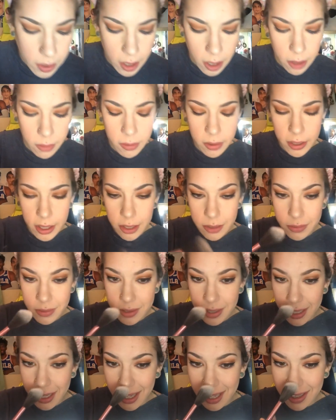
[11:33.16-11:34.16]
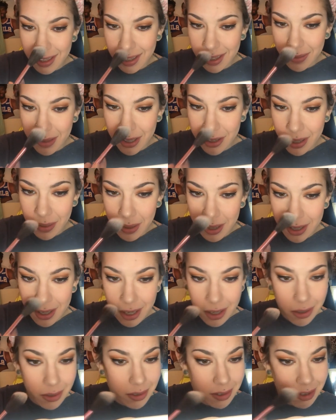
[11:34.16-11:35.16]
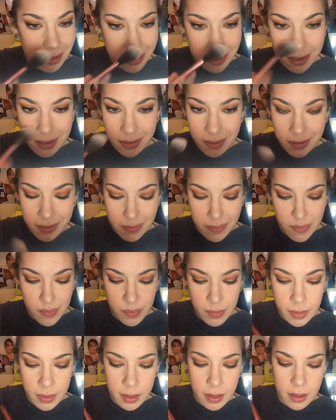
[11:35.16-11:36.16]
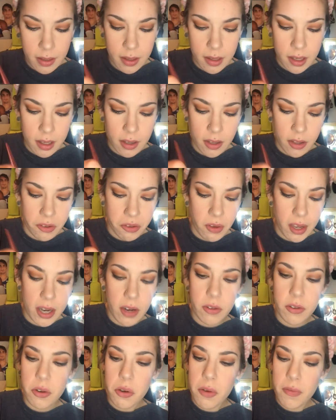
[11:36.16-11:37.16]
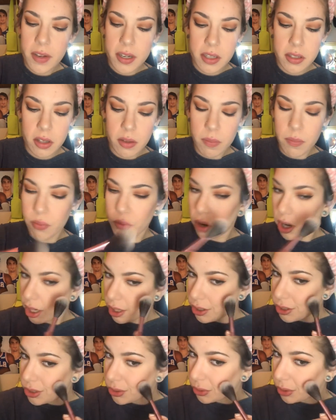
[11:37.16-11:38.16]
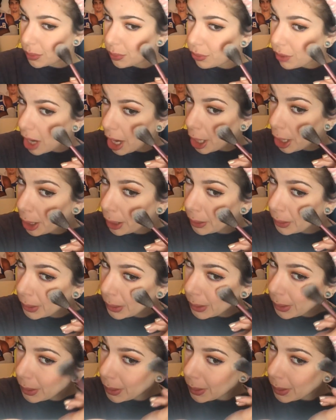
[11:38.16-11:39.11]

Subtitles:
but I really don't see anything. Let me try my nose. So I don't know if it's the brush or the product,